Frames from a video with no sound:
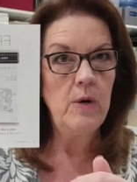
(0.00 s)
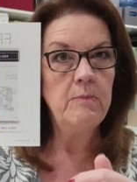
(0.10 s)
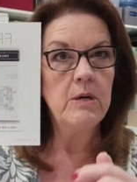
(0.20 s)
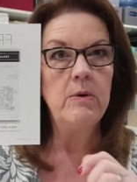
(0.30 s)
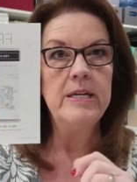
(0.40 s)

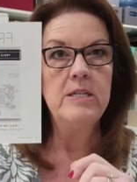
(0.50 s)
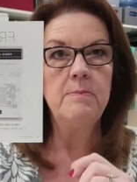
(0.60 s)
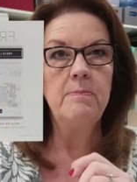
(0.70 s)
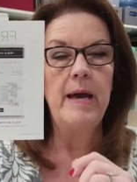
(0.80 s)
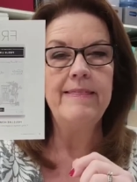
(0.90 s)
And we're going
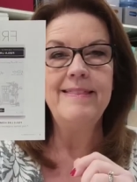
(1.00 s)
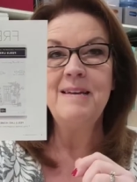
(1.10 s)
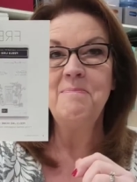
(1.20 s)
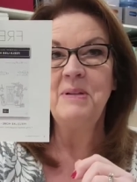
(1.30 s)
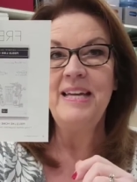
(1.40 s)
to, I
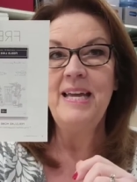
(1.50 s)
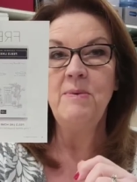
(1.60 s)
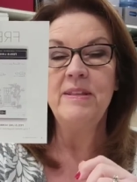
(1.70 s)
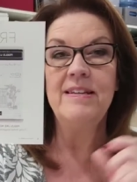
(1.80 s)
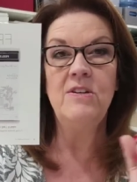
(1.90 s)
think, play
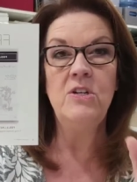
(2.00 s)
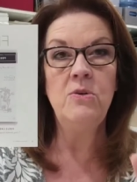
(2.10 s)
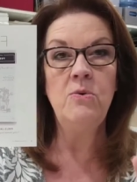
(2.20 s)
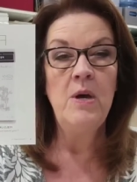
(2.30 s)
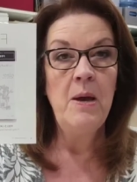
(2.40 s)
with the
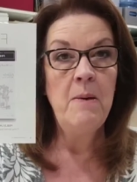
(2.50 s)
new